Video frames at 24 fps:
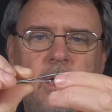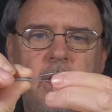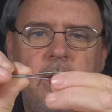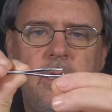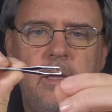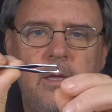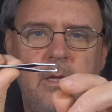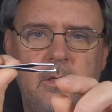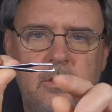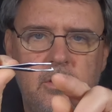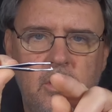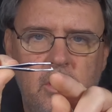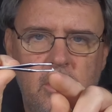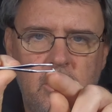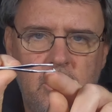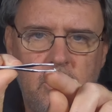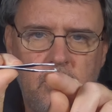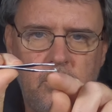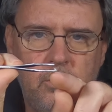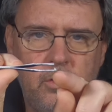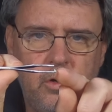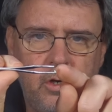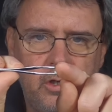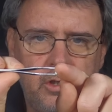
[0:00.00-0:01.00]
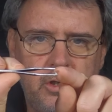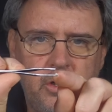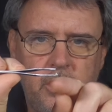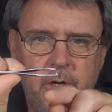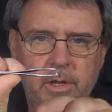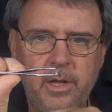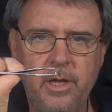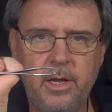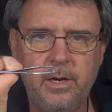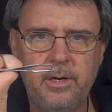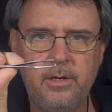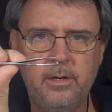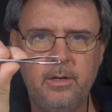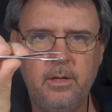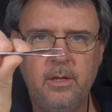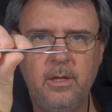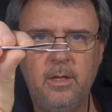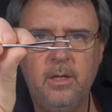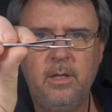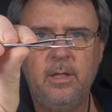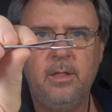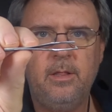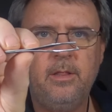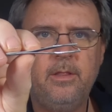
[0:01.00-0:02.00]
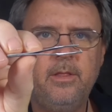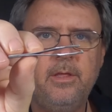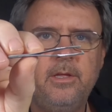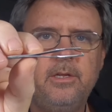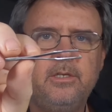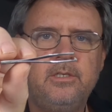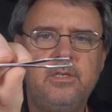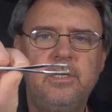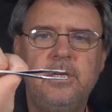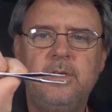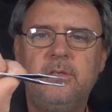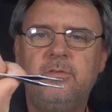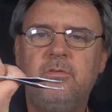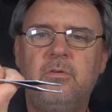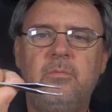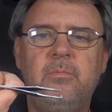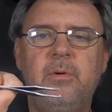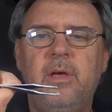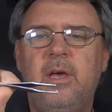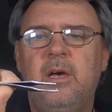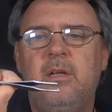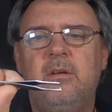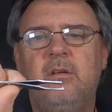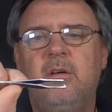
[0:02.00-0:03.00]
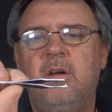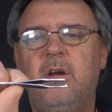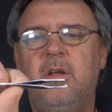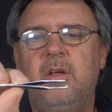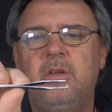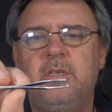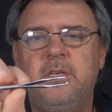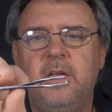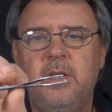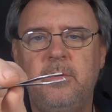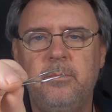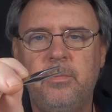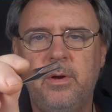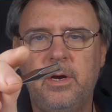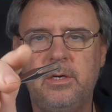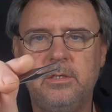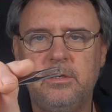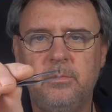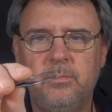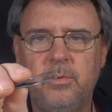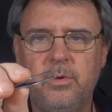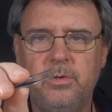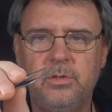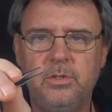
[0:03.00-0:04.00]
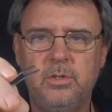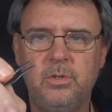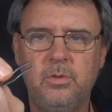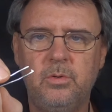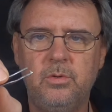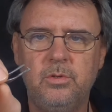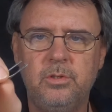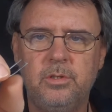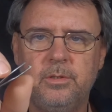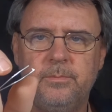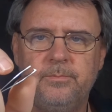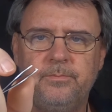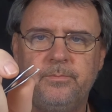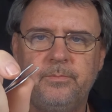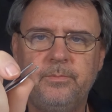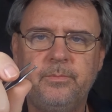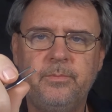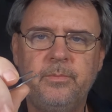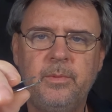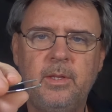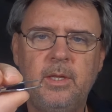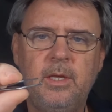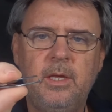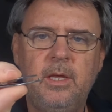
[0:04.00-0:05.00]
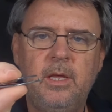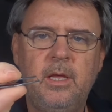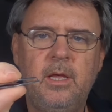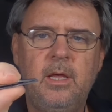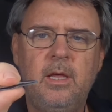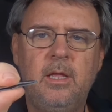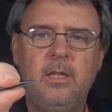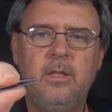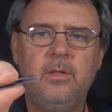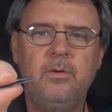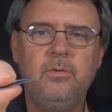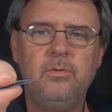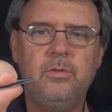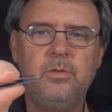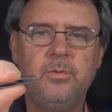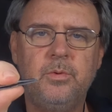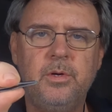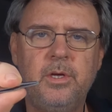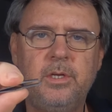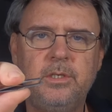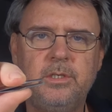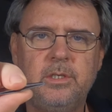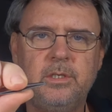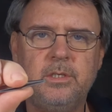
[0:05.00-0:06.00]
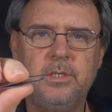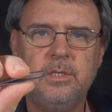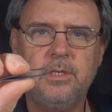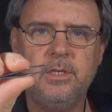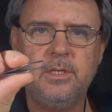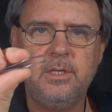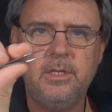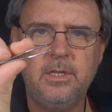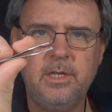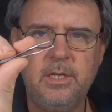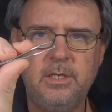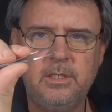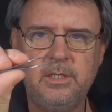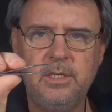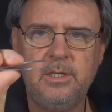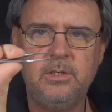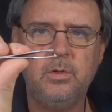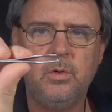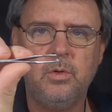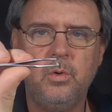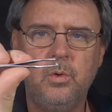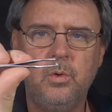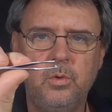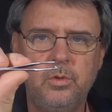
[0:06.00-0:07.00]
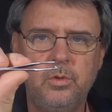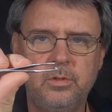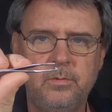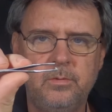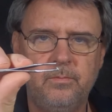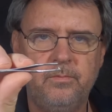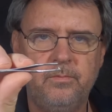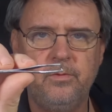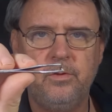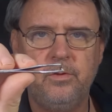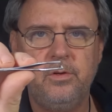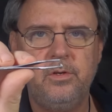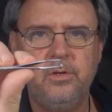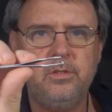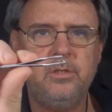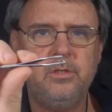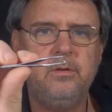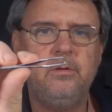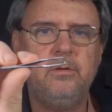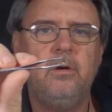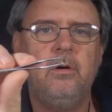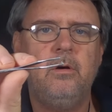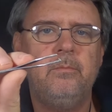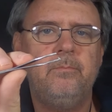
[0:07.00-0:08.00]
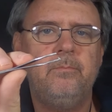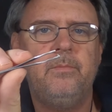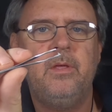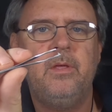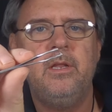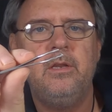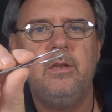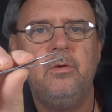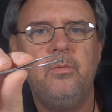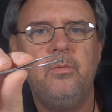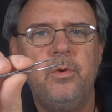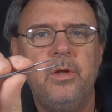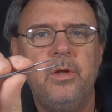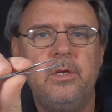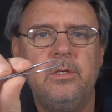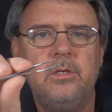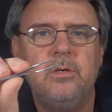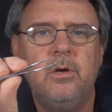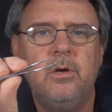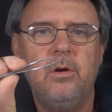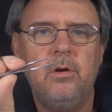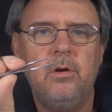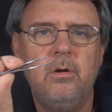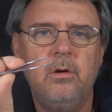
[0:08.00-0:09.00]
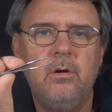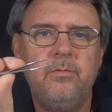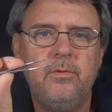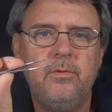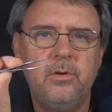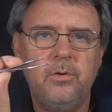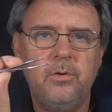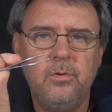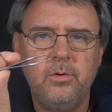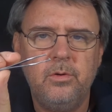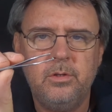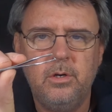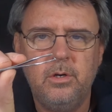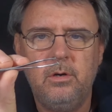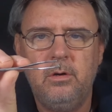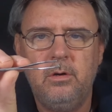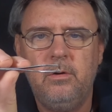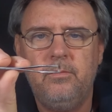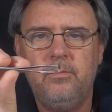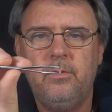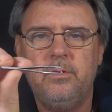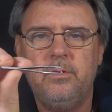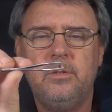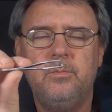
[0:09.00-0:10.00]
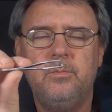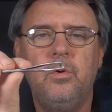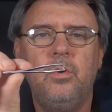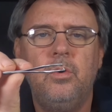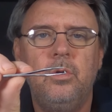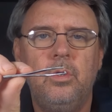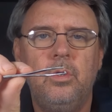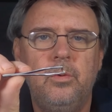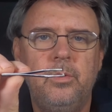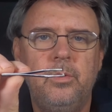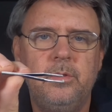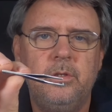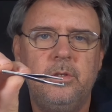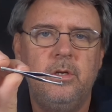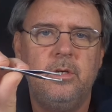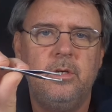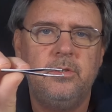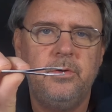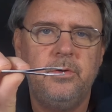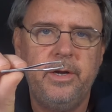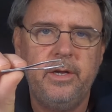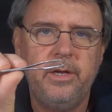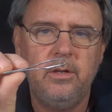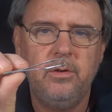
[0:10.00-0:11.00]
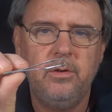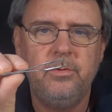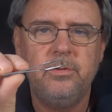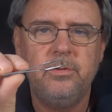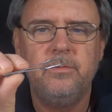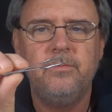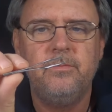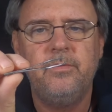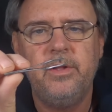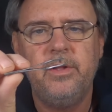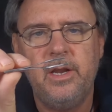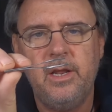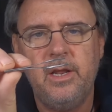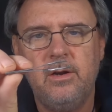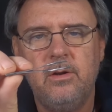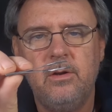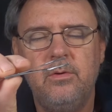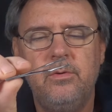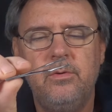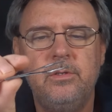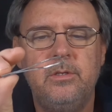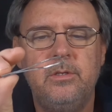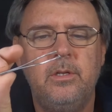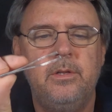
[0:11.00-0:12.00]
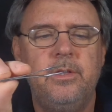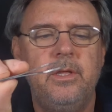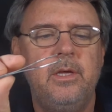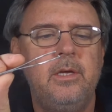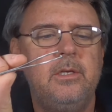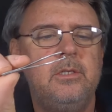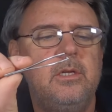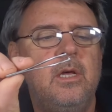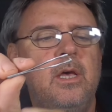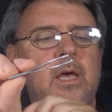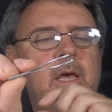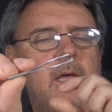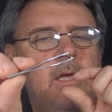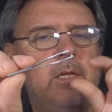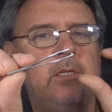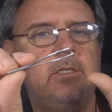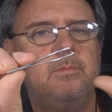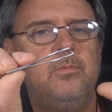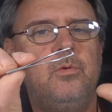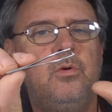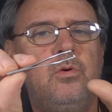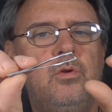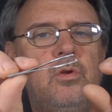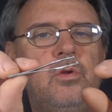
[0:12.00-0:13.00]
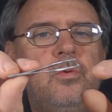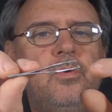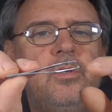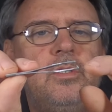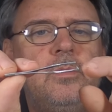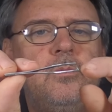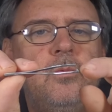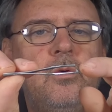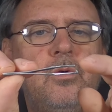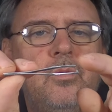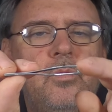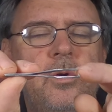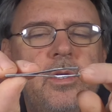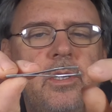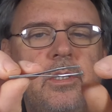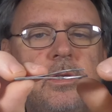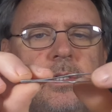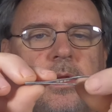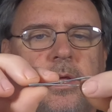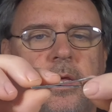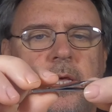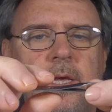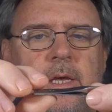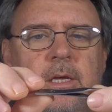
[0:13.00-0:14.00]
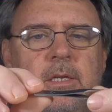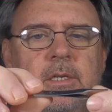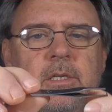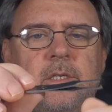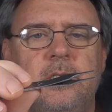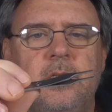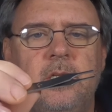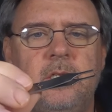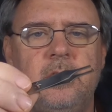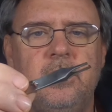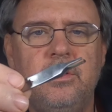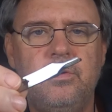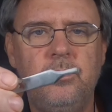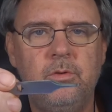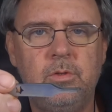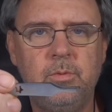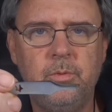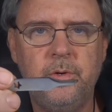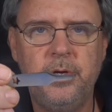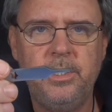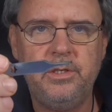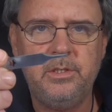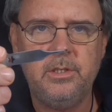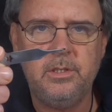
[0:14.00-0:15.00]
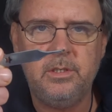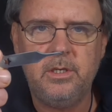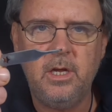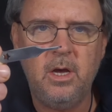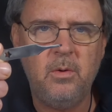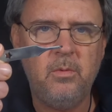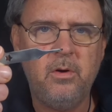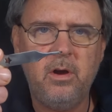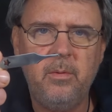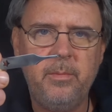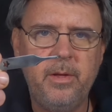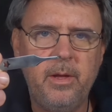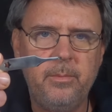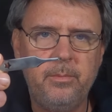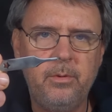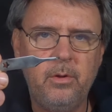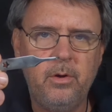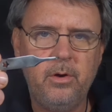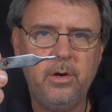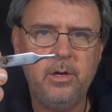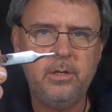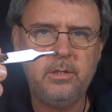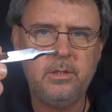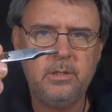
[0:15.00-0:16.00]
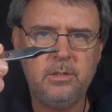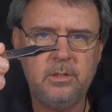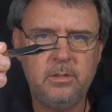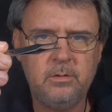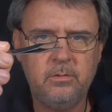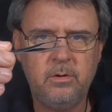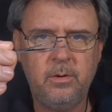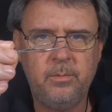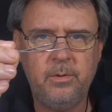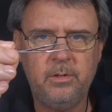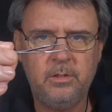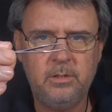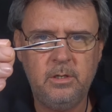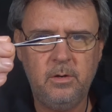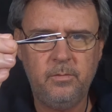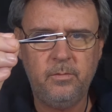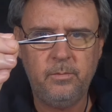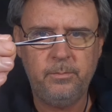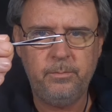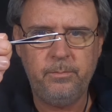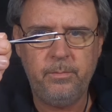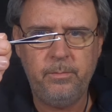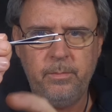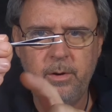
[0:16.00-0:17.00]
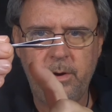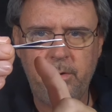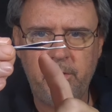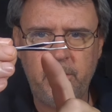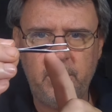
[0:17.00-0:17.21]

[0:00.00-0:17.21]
It's got your little notch on the end. These things are about, I don't know, 10 bucks in most stores. Little tweezers. These things are awesome for getting your rings on and off and your hooks on and off on small lures like trout lures and flathead lures and things. Small lures, small rings. Just these little tweezers. Don't worry about pliers. Just grab yourself a pair of